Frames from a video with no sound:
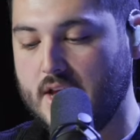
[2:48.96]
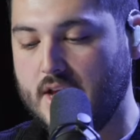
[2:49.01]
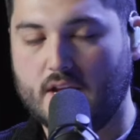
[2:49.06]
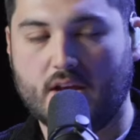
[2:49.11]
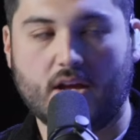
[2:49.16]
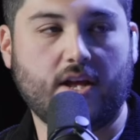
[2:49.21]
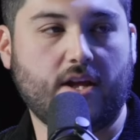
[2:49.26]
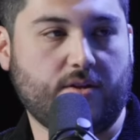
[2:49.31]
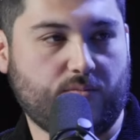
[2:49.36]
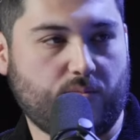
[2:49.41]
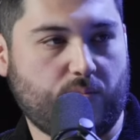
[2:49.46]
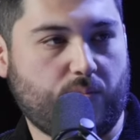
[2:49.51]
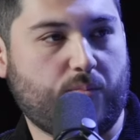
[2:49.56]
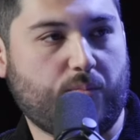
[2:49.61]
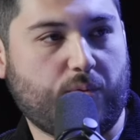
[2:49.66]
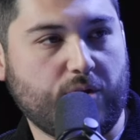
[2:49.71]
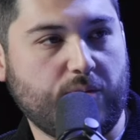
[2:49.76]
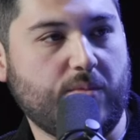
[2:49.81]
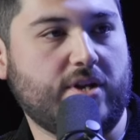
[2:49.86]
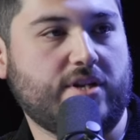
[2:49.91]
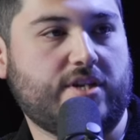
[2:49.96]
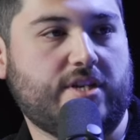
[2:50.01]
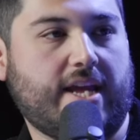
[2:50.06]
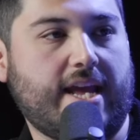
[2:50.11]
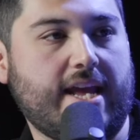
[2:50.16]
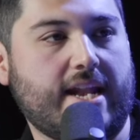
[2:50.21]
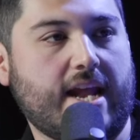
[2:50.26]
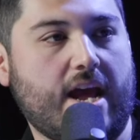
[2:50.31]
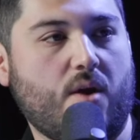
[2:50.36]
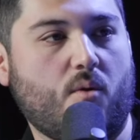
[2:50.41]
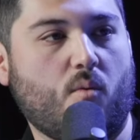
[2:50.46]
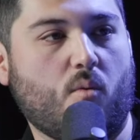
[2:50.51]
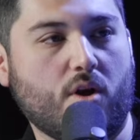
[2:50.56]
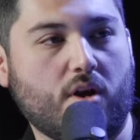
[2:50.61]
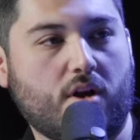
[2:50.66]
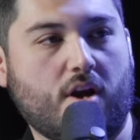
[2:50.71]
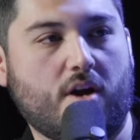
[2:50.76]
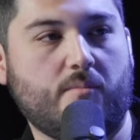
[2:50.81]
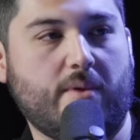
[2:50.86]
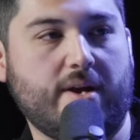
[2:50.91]
Uh, pretty much, can I
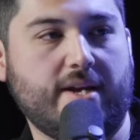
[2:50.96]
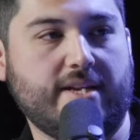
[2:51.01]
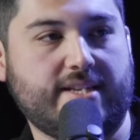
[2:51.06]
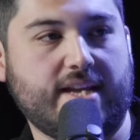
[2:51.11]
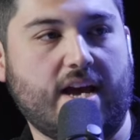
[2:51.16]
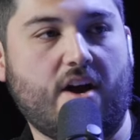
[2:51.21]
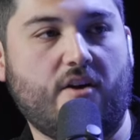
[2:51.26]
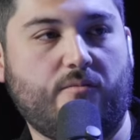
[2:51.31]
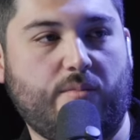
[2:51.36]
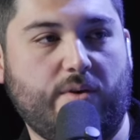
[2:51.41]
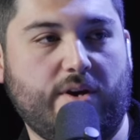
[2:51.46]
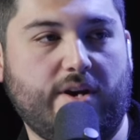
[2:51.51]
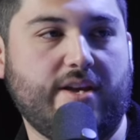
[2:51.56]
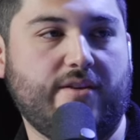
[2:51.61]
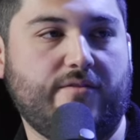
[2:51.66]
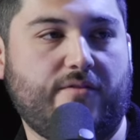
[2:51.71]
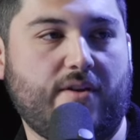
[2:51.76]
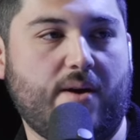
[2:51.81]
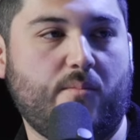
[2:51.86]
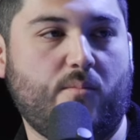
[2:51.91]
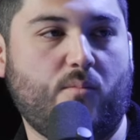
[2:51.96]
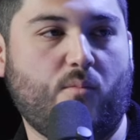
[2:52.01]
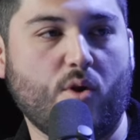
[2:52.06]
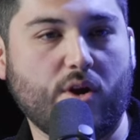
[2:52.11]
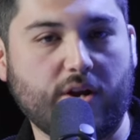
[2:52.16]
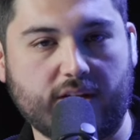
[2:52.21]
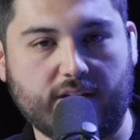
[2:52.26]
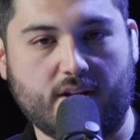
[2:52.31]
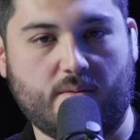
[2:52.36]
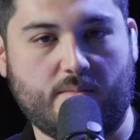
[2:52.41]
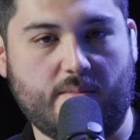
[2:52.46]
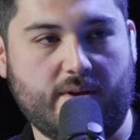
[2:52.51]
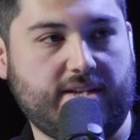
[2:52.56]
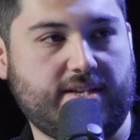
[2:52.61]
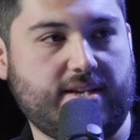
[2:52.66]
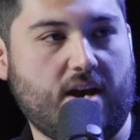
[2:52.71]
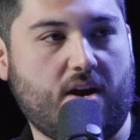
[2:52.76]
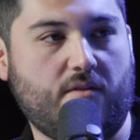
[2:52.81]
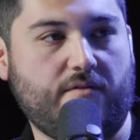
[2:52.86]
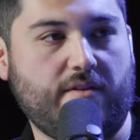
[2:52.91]
work on myself? But if I'm working on
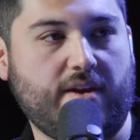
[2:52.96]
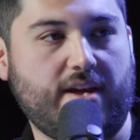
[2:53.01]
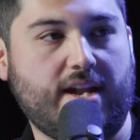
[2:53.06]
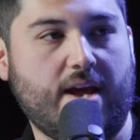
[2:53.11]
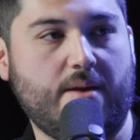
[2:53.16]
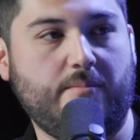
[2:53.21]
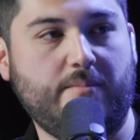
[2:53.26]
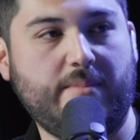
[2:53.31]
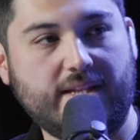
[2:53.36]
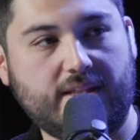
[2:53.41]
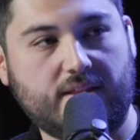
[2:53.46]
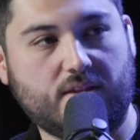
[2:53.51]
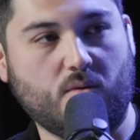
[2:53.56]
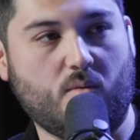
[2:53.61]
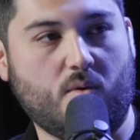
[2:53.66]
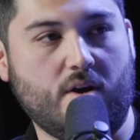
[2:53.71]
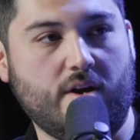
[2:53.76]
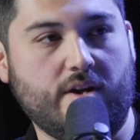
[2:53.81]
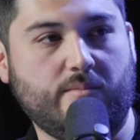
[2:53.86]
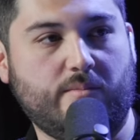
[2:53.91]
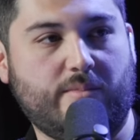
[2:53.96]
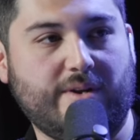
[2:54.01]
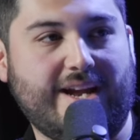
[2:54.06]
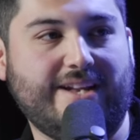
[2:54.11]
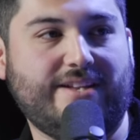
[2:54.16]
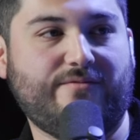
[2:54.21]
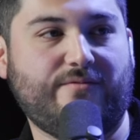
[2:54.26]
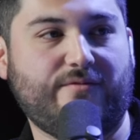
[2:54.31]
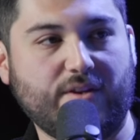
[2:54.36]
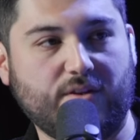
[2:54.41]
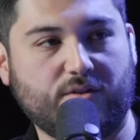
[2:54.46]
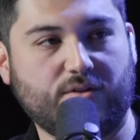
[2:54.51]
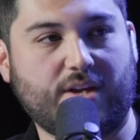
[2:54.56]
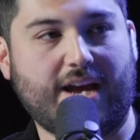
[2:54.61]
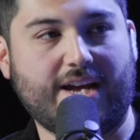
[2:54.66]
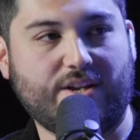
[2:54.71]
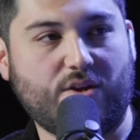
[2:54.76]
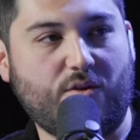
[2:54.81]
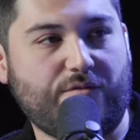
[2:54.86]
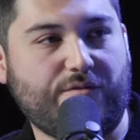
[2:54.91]
myself and I meet the one, but I feel
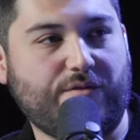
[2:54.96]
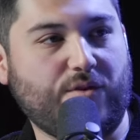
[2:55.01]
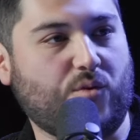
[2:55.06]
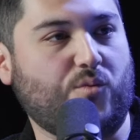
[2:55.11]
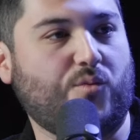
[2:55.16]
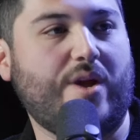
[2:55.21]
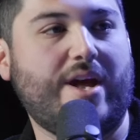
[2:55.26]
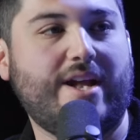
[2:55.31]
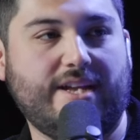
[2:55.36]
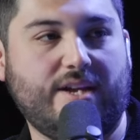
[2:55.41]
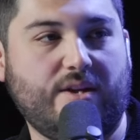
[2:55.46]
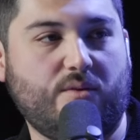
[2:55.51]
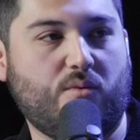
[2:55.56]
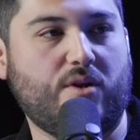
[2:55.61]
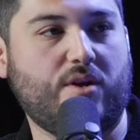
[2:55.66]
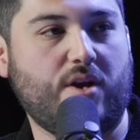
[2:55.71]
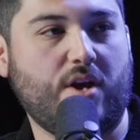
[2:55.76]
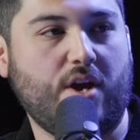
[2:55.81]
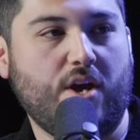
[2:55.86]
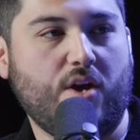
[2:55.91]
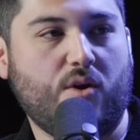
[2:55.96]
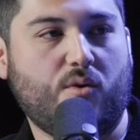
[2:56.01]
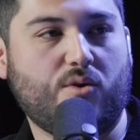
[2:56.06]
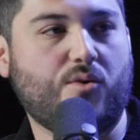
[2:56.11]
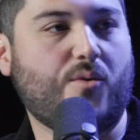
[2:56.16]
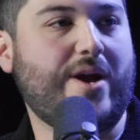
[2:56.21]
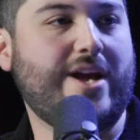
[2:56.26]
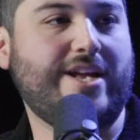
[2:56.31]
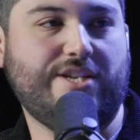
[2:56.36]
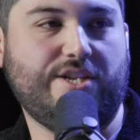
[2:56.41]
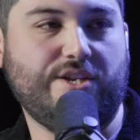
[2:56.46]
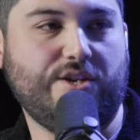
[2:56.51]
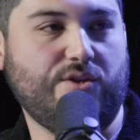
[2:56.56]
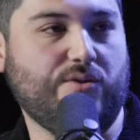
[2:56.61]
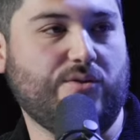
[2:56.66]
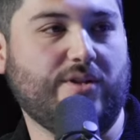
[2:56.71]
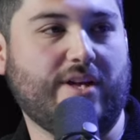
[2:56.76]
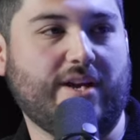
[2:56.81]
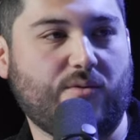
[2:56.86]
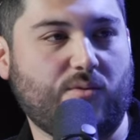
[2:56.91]
I don't feel ready, what what do I
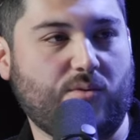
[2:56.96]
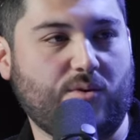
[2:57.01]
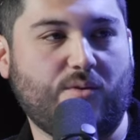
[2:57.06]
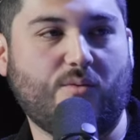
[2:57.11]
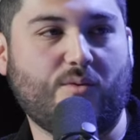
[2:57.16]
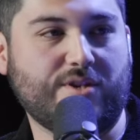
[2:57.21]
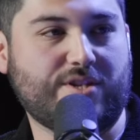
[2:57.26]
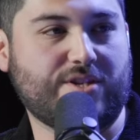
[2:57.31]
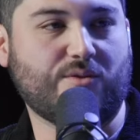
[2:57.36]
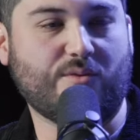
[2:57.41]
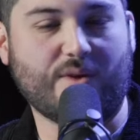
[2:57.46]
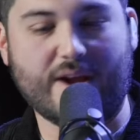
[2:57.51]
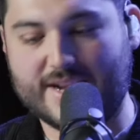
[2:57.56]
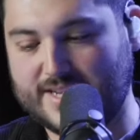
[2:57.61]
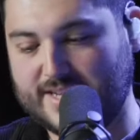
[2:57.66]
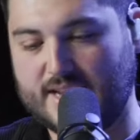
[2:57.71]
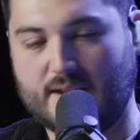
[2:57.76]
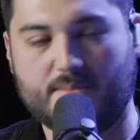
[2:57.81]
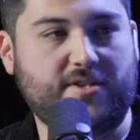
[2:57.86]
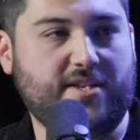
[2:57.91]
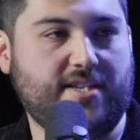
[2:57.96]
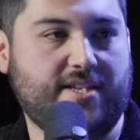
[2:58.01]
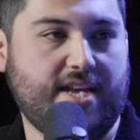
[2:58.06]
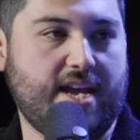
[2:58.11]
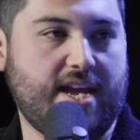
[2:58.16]
do? Like, what's the right steps to take?